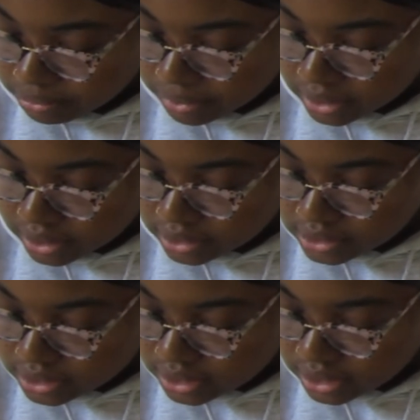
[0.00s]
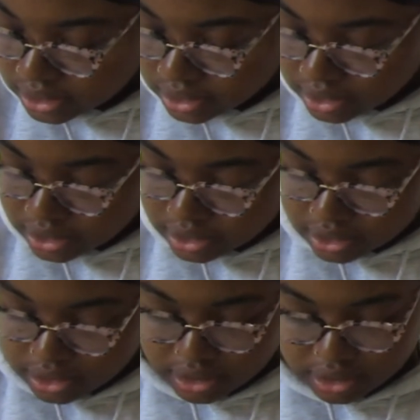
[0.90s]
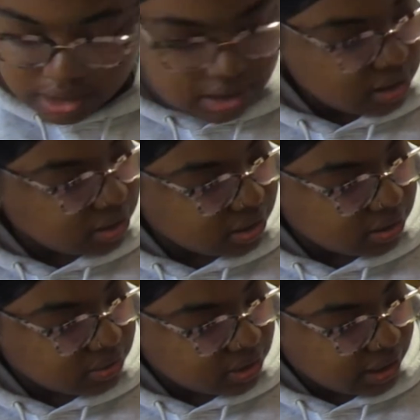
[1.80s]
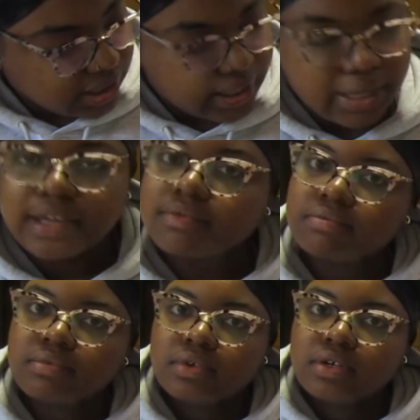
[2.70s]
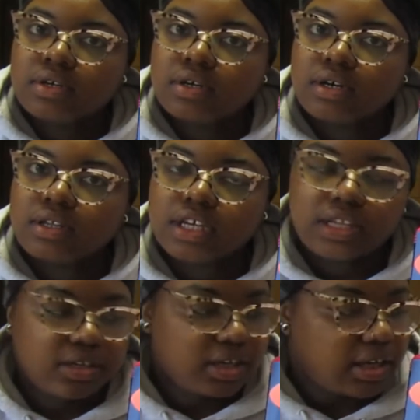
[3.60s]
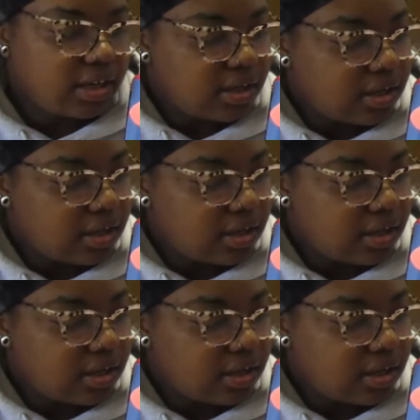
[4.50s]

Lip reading: put another googly eye on the other dot.